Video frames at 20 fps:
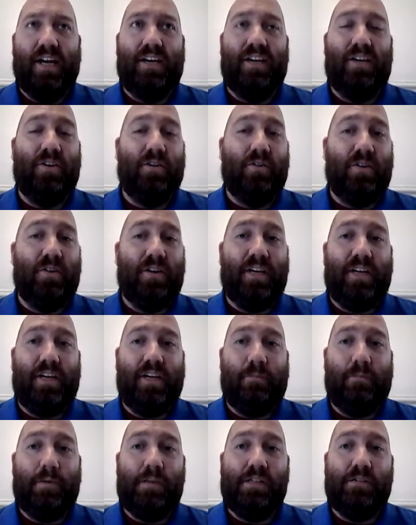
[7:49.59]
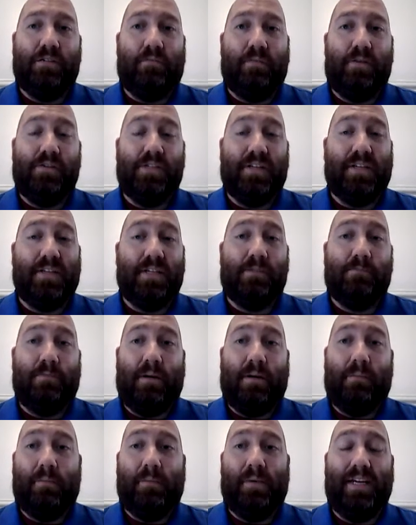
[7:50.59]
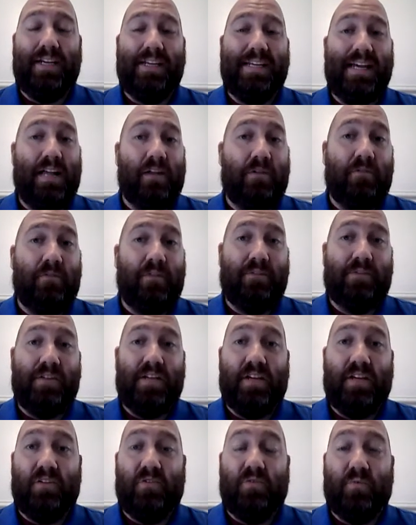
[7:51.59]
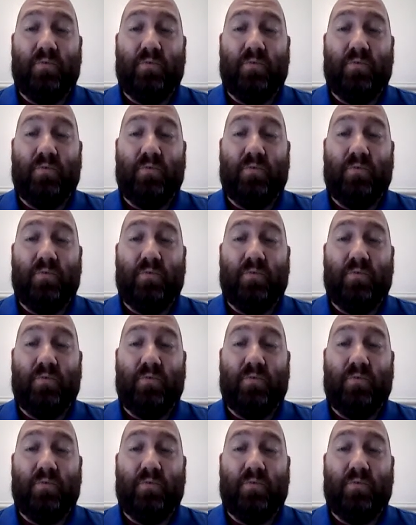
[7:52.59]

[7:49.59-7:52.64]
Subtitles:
you're looking at a piece of music that's probably $1.50 to